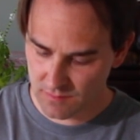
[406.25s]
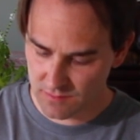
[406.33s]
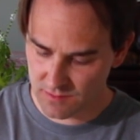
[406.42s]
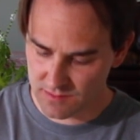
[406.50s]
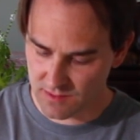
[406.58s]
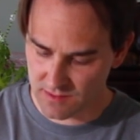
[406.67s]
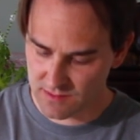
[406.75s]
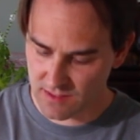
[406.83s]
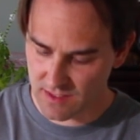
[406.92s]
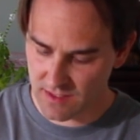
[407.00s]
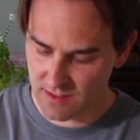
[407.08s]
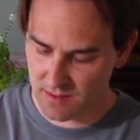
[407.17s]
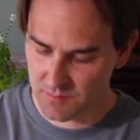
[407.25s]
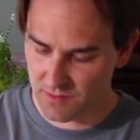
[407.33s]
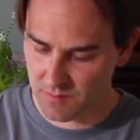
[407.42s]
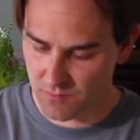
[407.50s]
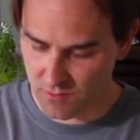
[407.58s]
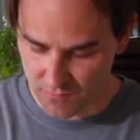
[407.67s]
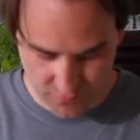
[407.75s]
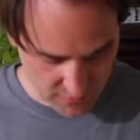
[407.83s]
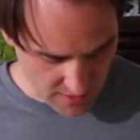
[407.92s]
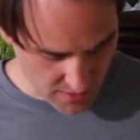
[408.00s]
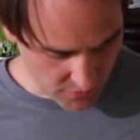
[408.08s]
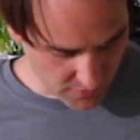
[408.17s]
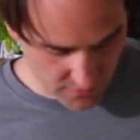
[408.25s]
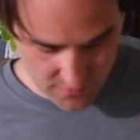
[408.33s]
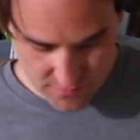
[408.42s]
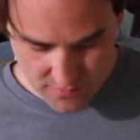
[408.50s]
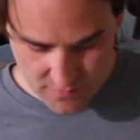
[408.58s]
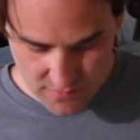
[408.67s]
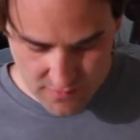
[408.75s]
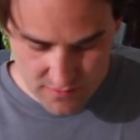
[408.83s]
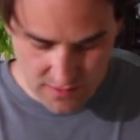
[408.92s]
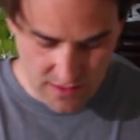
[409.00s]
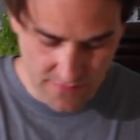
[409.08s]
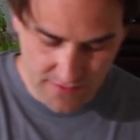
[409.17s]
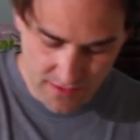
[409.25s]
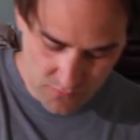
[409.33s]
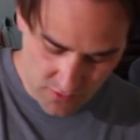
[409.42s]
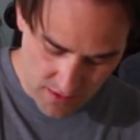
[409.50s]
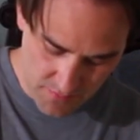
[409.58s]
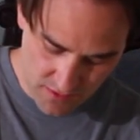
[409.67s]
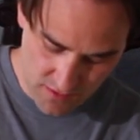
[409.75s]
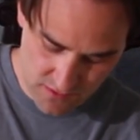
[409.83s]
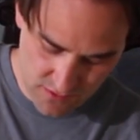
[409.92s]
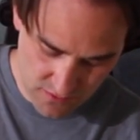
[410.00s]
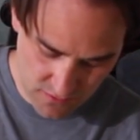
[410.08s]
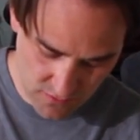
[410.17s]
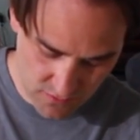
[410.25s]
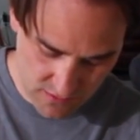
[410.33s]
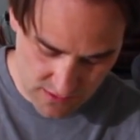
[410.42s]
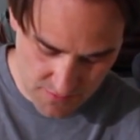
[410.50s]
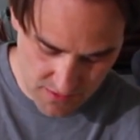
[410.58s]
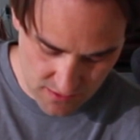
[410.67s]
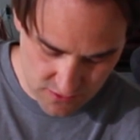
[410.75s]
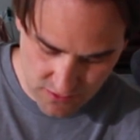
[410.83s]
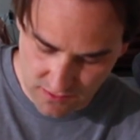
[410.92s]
Just a tiny bit more flour. And then what I'm going to do is I'm going